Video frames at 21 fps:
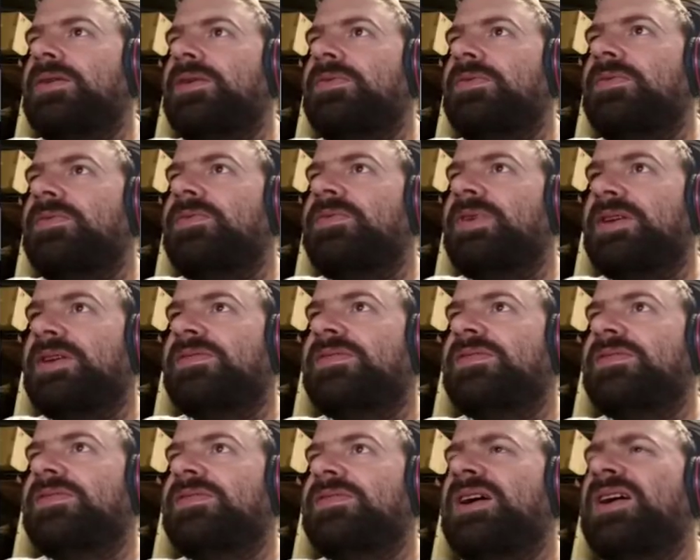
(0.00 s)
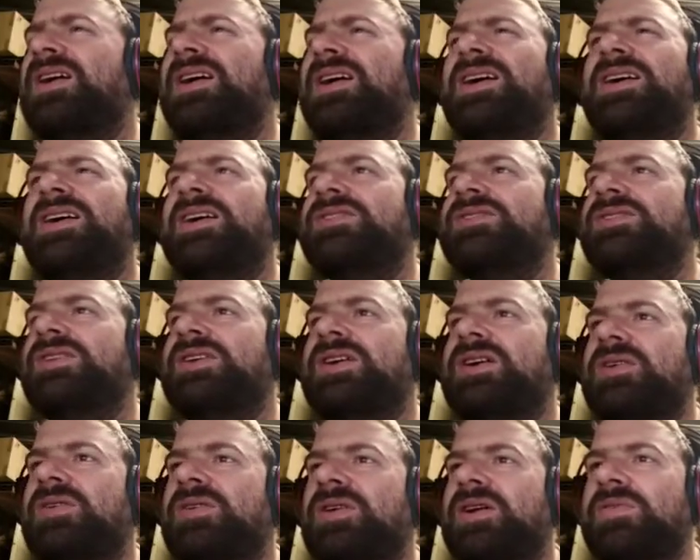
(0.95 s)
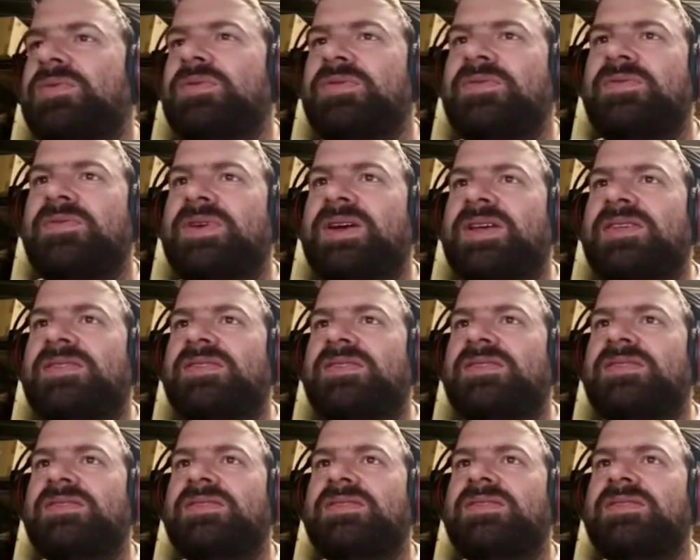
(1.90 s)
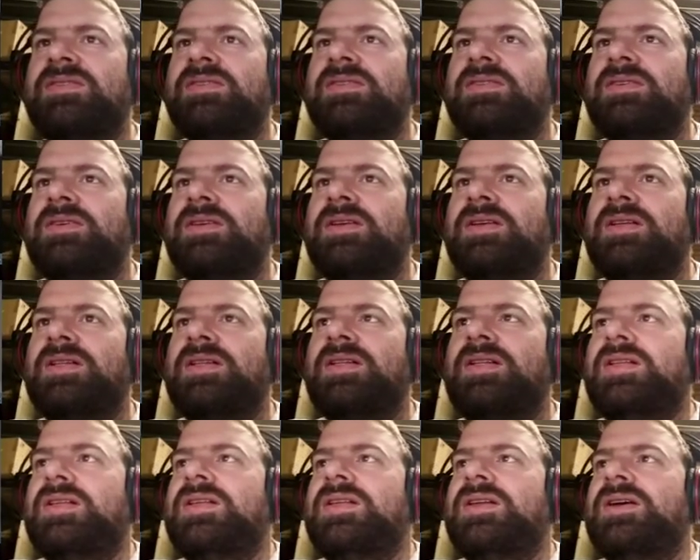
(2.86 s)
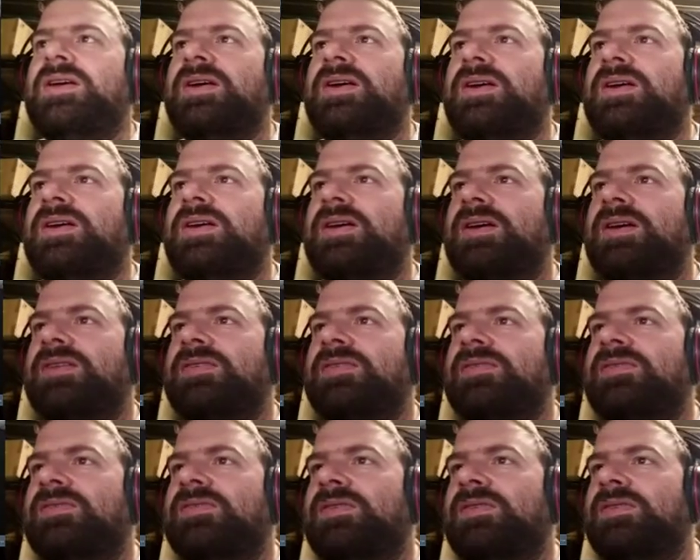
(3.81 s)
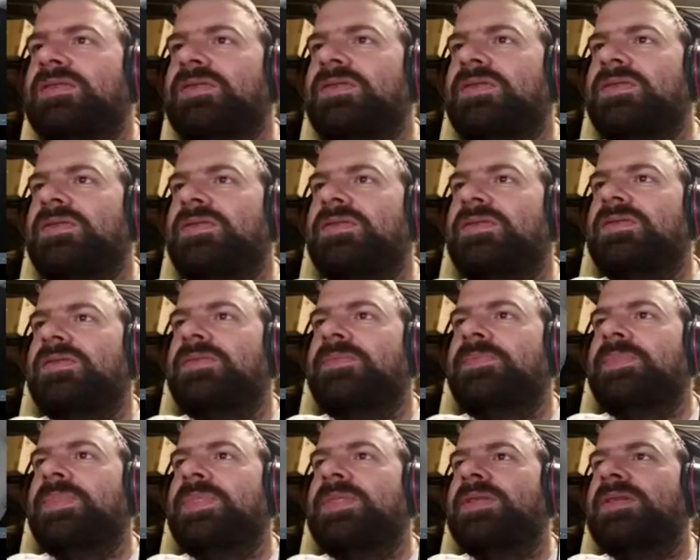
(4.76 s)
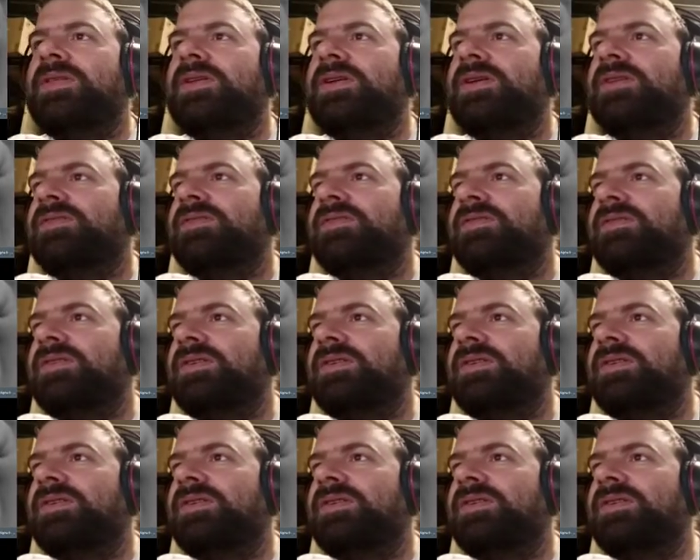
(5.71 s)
Faces. Actually, I write with faces. Okay, so let's see.